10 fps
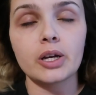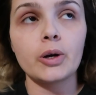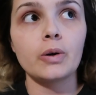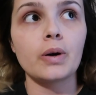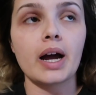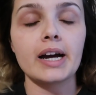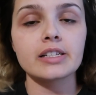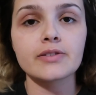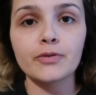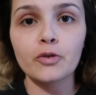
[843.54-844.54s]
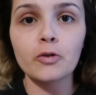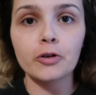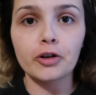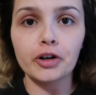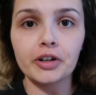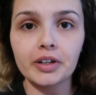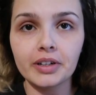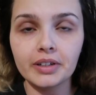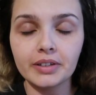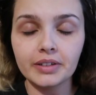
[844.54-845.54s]
so as for
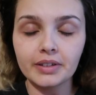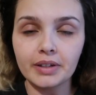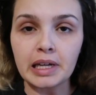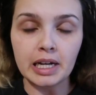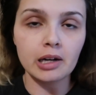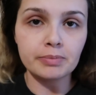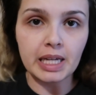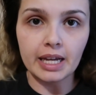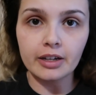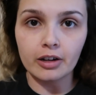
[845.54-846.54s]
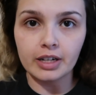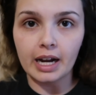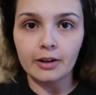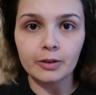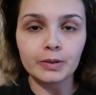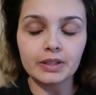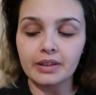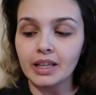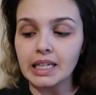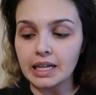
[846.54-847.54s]
an update on how
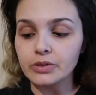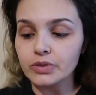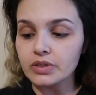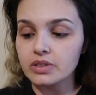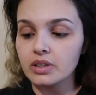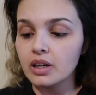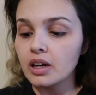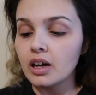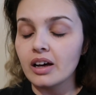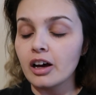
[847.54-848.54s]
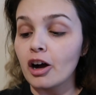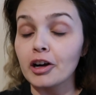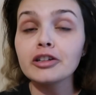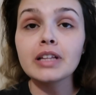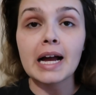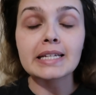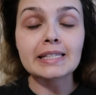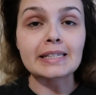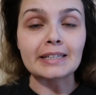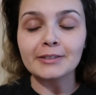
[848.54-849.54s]
the nails are
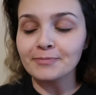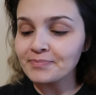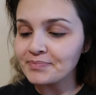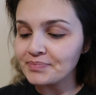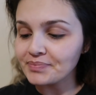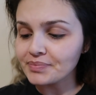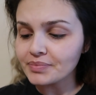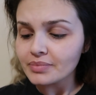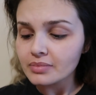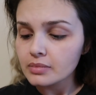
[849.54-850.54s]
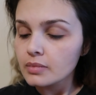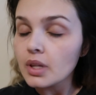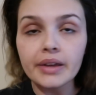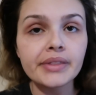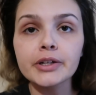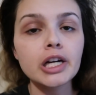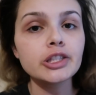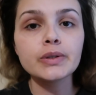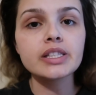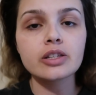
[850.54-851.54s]
lasting, they're
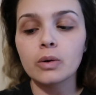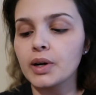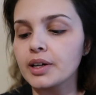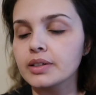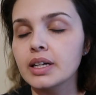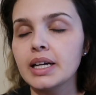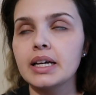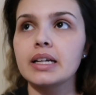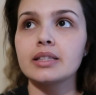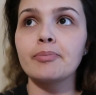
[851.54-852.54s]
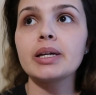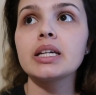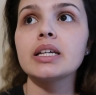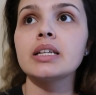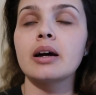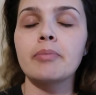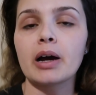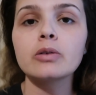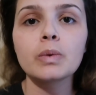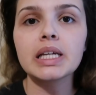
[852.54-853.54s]
not doing so well. It's been
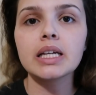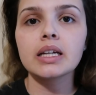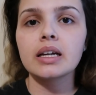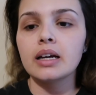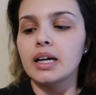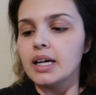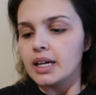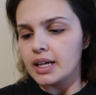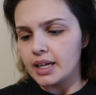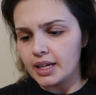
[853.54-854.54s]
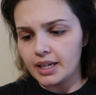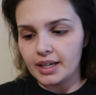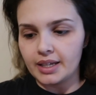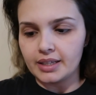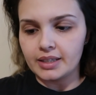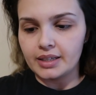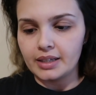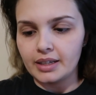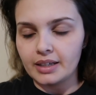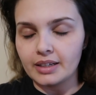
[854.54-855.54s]
about a week and
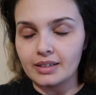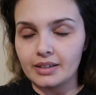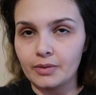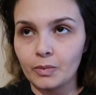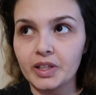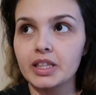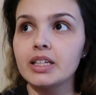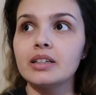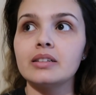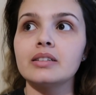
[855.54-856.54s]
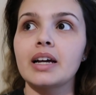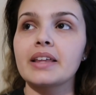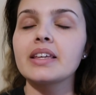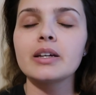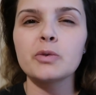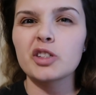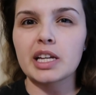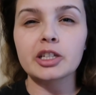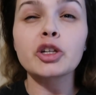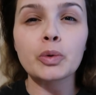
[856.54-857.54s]
within, I think it was
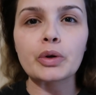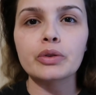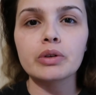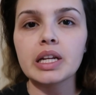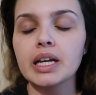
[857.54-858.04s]
like two or three